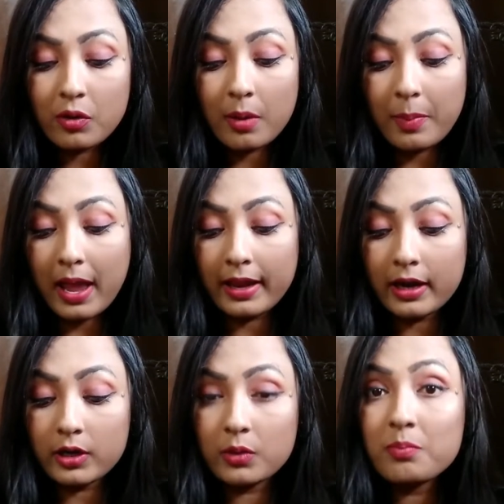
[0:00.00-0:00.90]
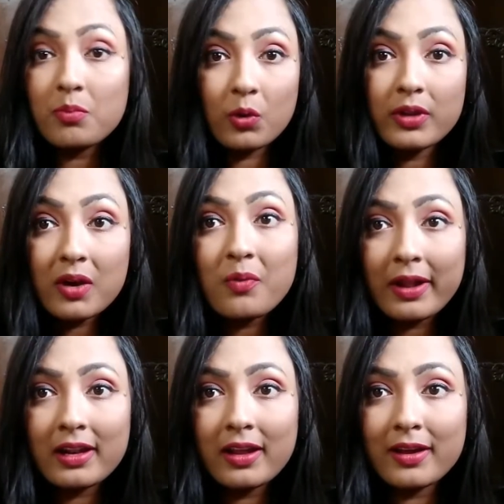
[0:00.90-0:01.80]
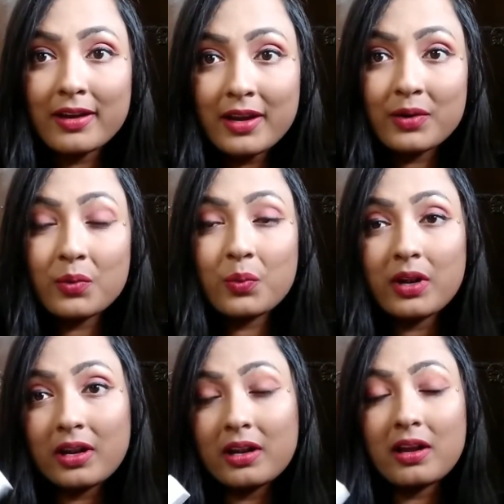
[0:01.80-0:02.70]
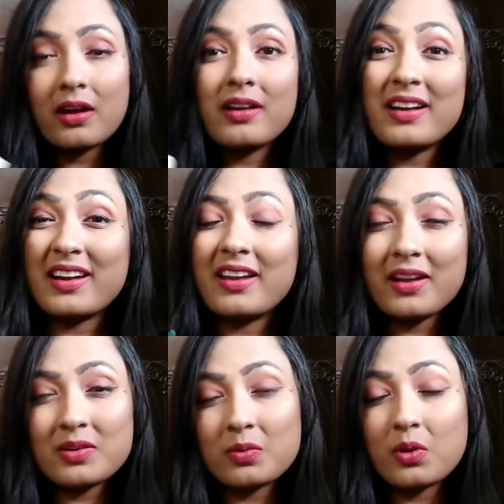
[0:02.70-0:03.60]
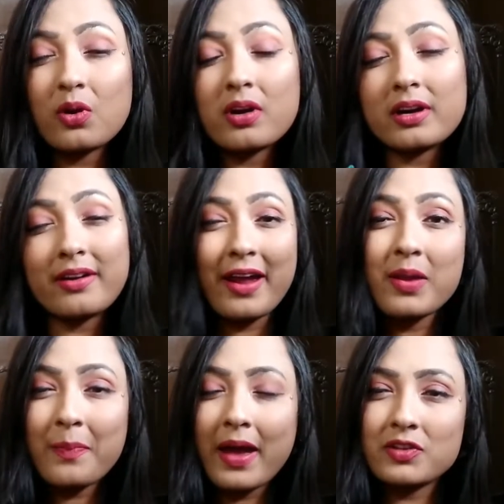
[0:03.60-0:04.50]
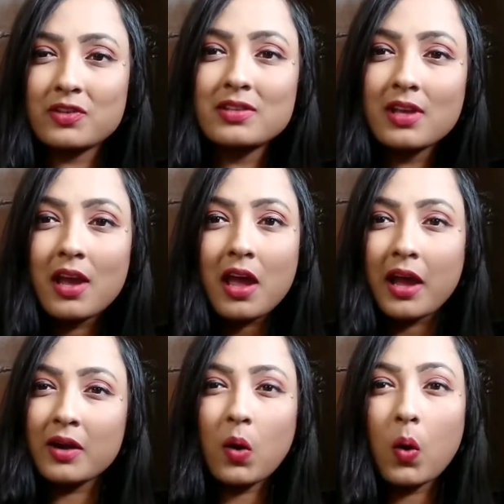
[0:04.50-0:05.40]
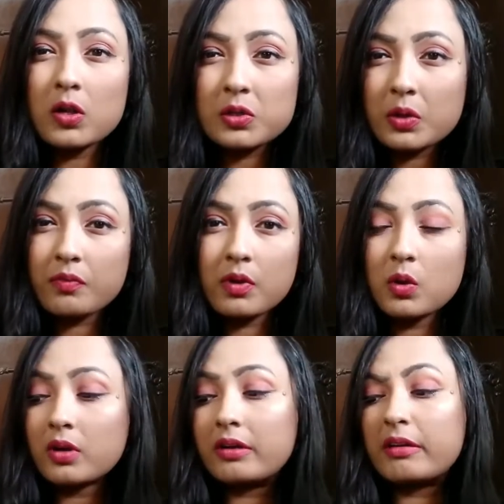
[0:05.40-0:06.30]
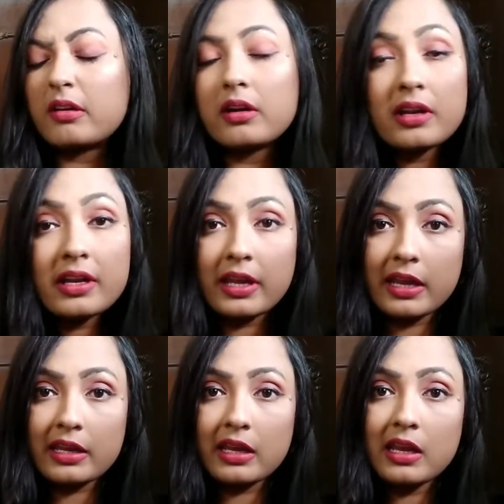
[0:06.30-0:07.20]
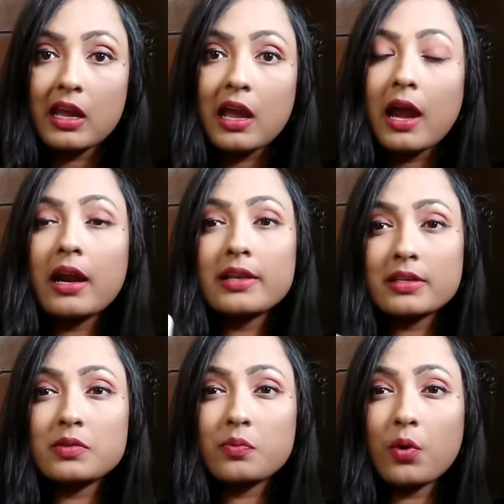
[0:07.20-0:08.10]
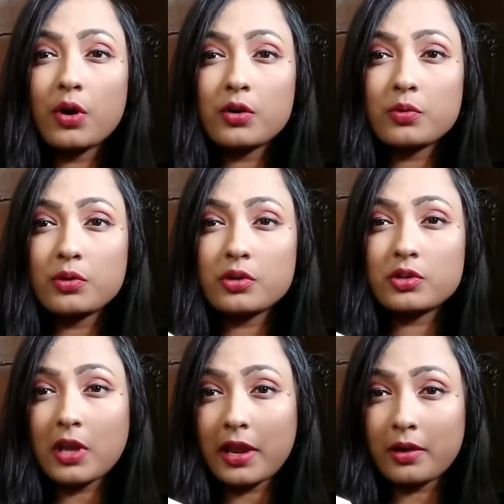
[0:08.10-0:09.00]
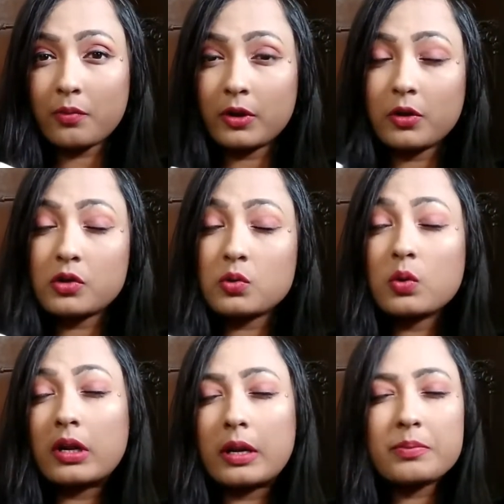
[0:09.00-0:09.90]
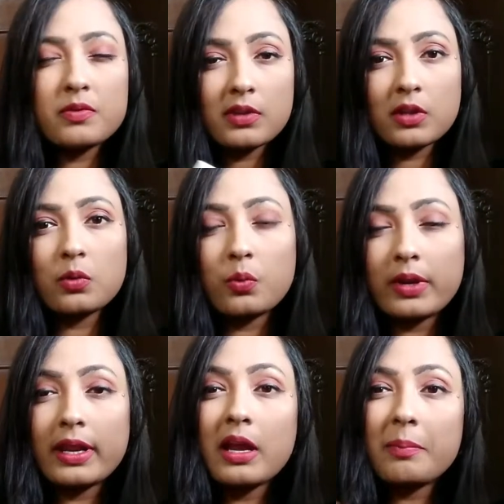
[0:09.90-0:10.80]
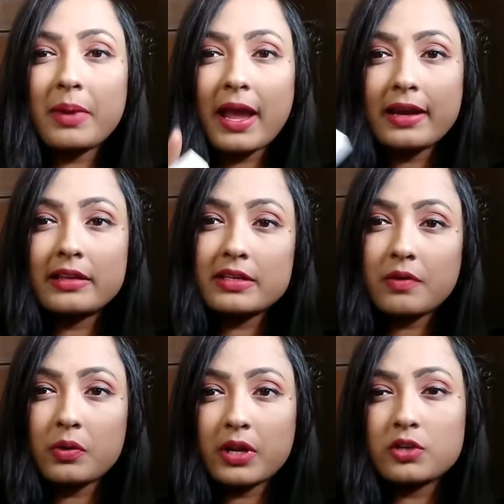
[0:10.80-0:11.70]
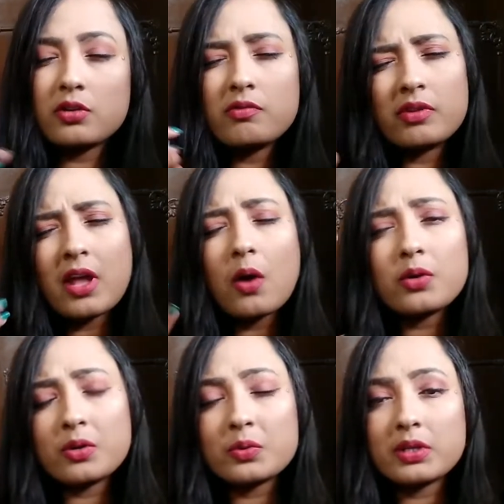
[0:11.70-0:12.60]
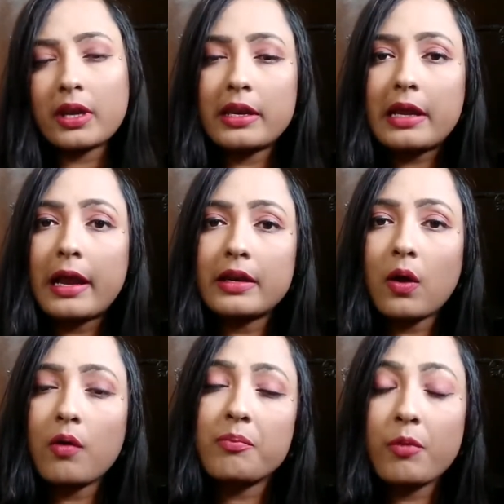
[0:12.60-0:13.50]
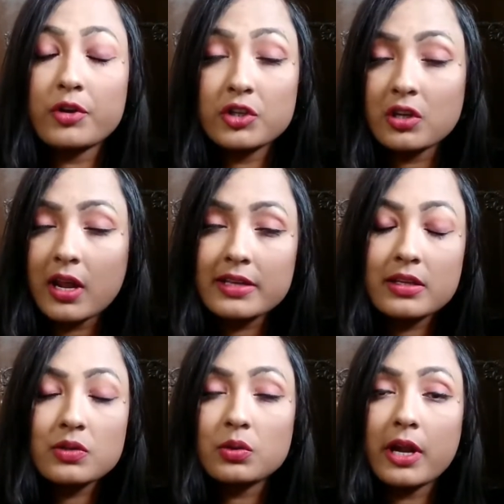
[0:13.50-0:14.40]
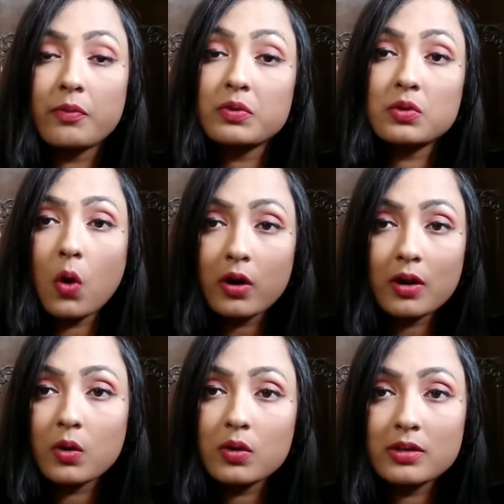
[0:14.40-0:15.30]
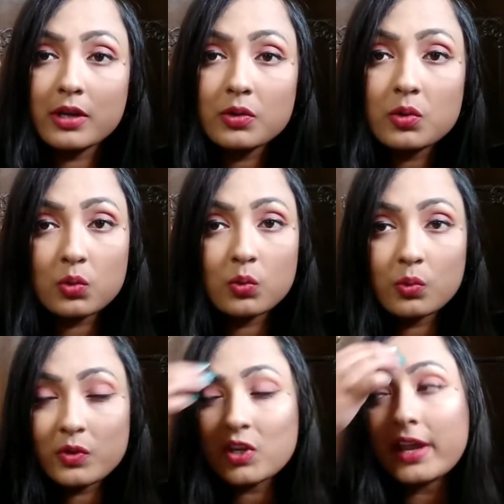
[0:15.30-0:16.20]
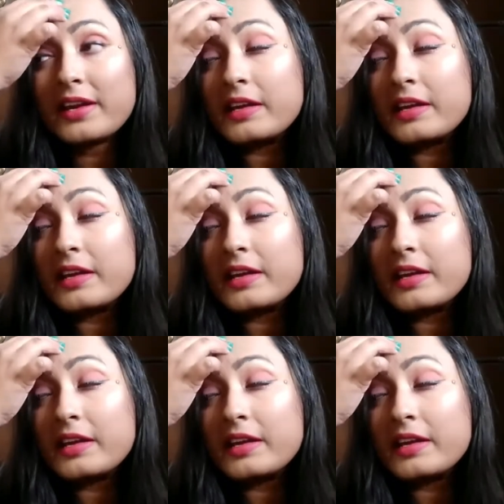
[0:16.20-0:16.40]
if you apply more than one layer, it will cling to your dry patches, and also it will look really cakey. And I just want to share one or two clips with you when I applied this foundation without using any kind of moisturizer. So that was not a good thing to do, which